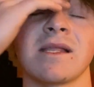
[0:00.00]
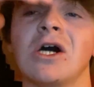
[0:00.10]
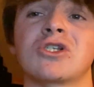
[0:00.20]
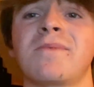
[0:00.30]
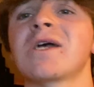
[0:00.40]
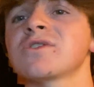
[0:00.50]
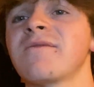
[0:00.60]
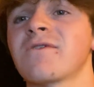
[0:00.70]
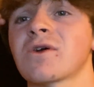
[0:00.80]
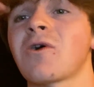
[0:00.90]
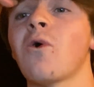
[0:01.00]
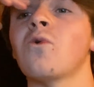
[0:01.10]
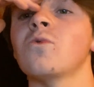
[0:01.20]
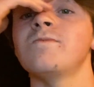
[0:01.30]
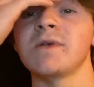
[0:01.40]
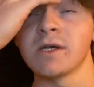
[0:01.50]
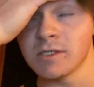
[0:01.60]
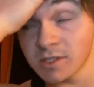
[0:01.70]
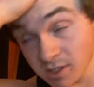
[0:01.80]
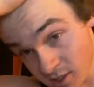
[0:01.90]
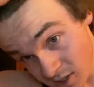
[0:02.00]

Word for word: especially for the cold because,